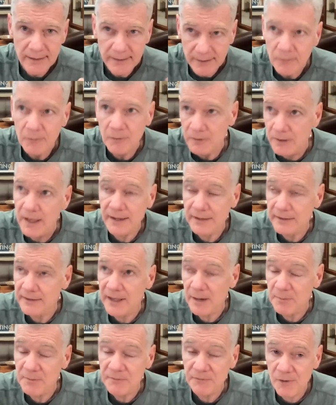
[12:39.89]
it will
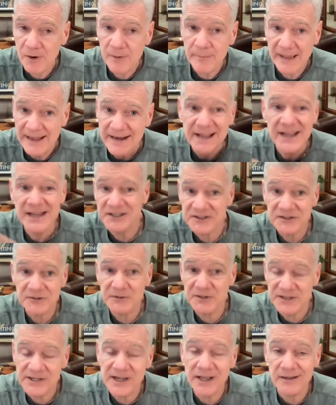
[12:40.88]
likely outperform. And
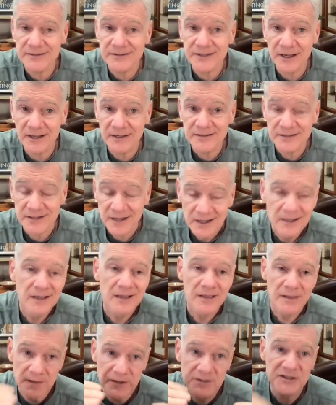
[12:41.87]
history tells us
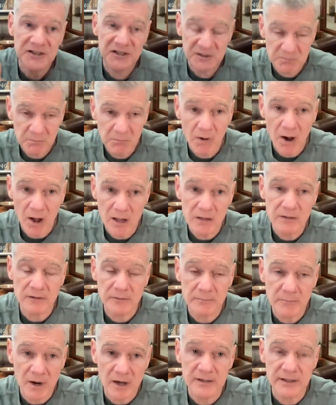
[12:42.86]
the
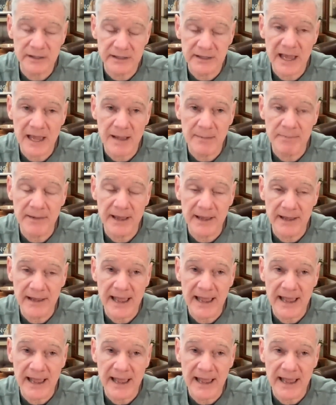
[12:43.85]
smaller market cap